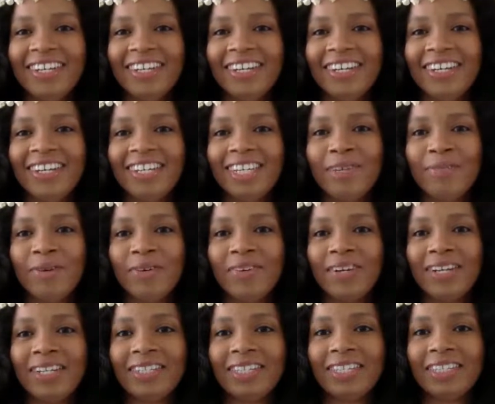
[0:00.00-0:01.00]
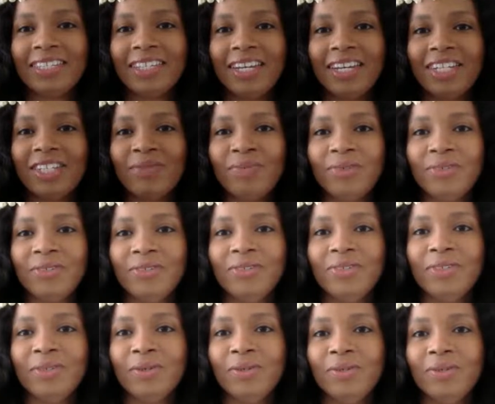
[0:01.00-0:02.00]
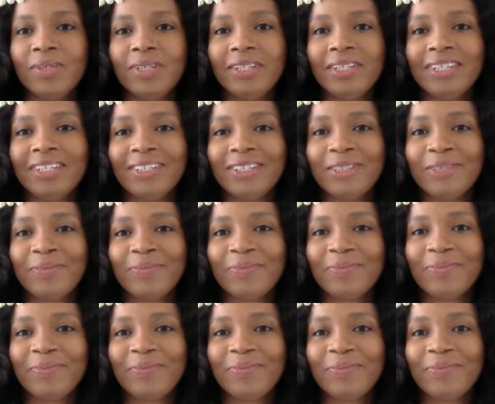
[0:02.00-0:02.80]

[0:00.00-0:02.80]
Libra rising, Sag moon. Oh, goodness.